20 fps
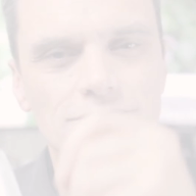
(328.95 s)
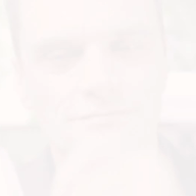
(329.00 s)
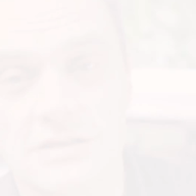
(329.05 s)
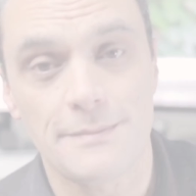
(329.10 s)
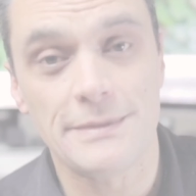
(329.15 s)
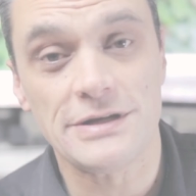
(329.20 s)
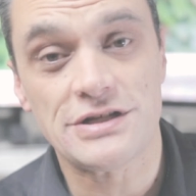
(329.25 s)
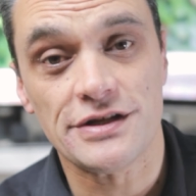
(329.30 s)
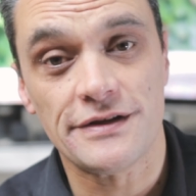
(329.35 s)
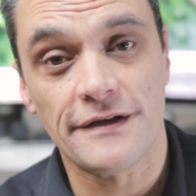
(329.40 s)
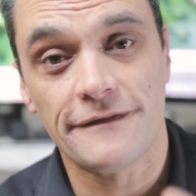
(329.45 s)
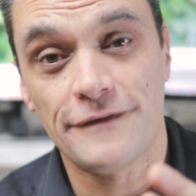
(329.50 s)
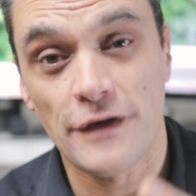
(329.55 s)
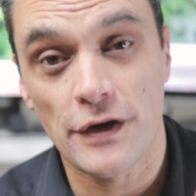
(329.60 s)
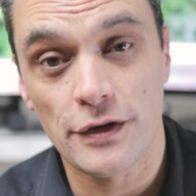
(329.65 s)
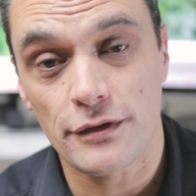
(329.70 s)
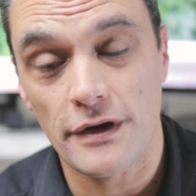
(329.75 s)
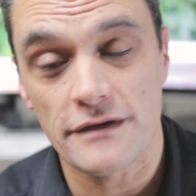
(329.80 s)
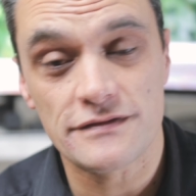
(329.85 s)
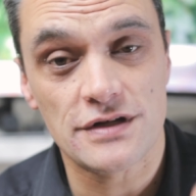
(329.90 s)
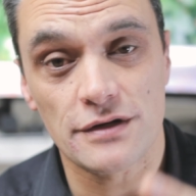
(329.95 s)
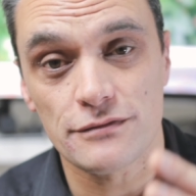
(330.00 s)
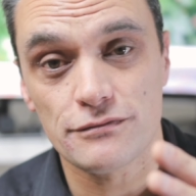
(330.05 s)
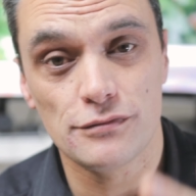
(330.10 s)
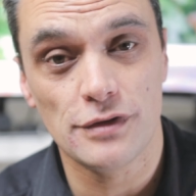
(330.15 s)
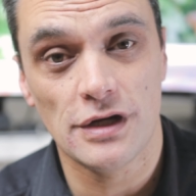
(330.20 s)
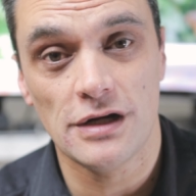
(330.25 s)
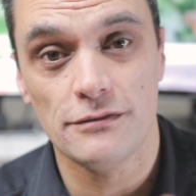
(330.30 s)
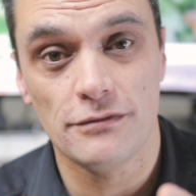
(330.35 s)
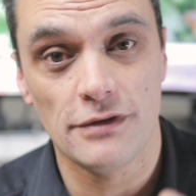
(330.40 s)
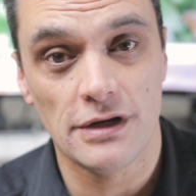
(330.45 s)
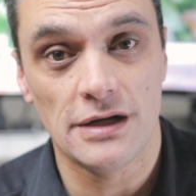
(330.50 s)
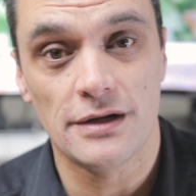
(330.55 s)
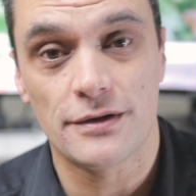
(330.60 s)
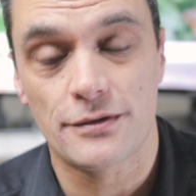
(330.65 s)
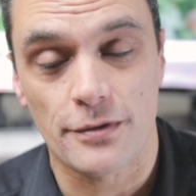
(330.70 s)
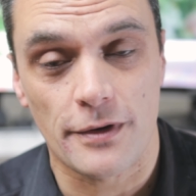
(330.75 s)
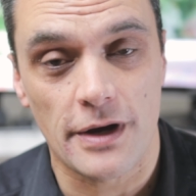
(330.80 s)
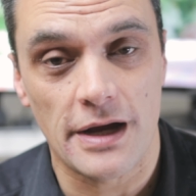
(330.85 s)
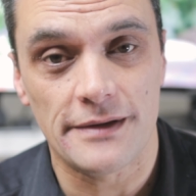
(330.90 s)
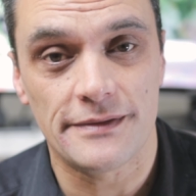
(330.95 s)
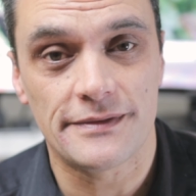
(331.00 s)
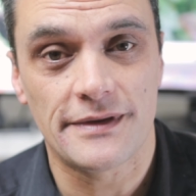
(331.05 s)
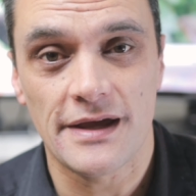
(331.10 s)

As I mentioned, the photographs are really, really great.